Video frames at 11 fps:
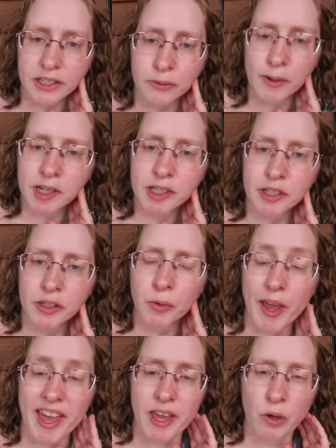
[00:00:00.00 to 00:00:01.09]
I just wanted to
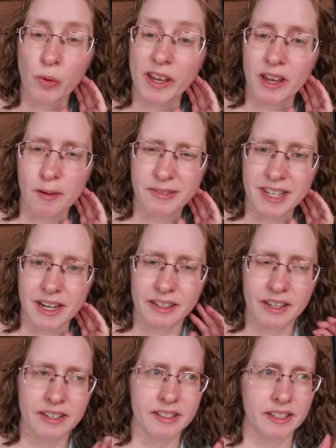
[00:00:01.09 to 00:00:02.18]
do a quick
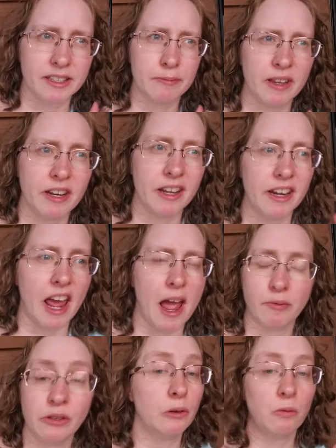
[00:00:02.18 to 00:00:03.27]
update because it's been an
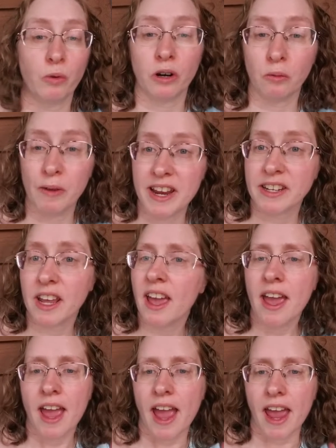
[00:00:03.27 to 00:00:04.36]
absolute whirlwind
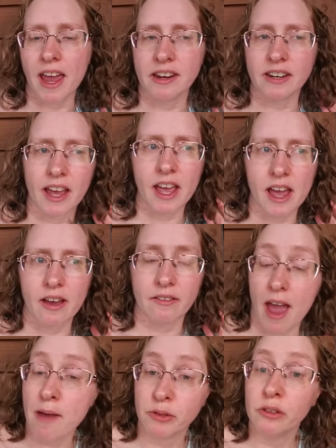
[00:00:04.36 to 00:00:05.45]
and I
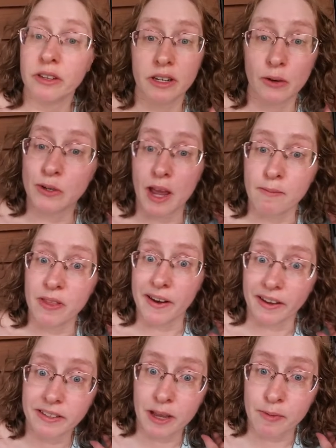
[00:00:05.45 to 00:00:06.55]
have absolutely no time in
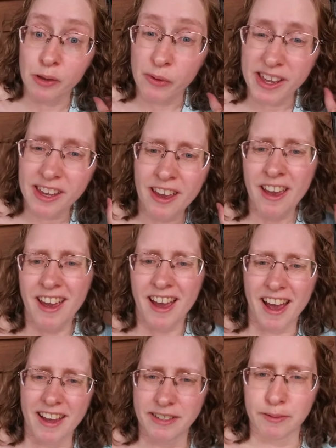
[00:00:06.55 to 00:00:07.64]
the next coming week
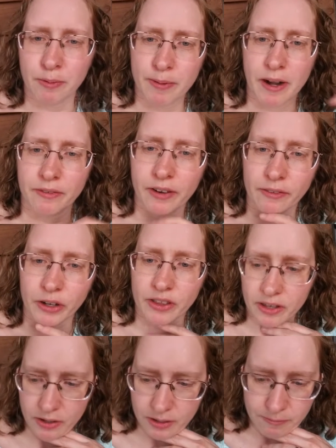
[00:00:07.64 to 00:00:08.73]
to prepare for
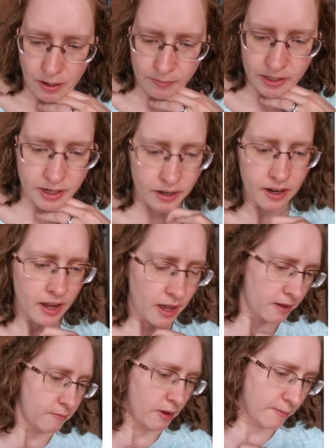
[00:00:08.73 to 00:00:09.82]
everything. You can probably hear
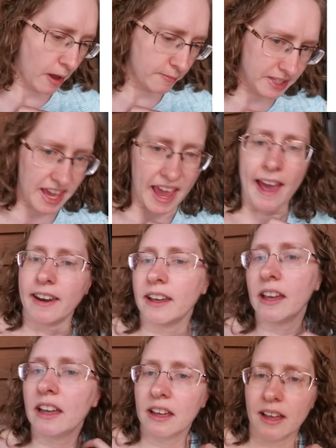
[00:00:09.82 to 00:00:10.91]
my mom's
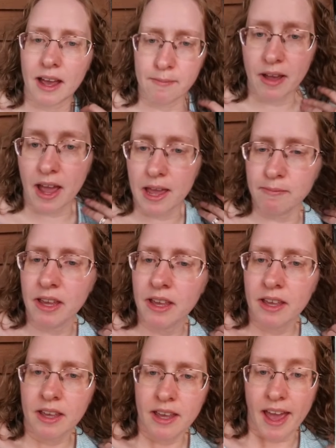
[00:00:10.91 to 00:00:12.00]
cat. I'm
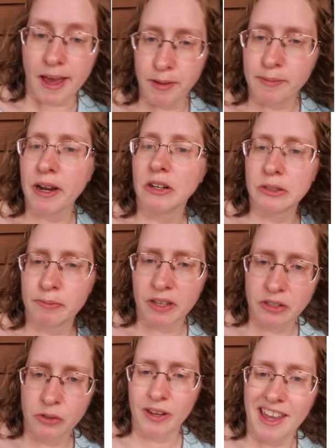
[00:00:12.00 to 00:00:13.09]
at my parents'
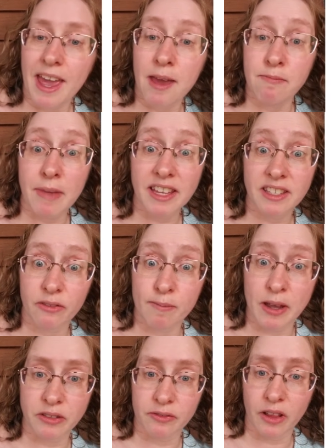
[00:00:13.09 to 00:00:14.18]
place doing massive
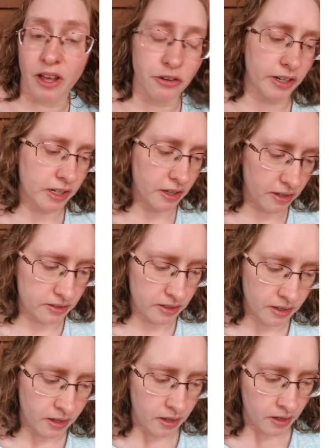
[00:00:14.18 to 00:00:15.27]
amounts of laundry
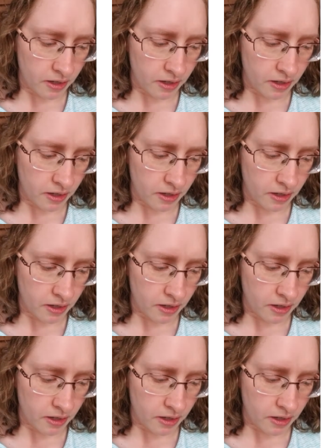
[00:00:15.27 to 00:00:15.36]
because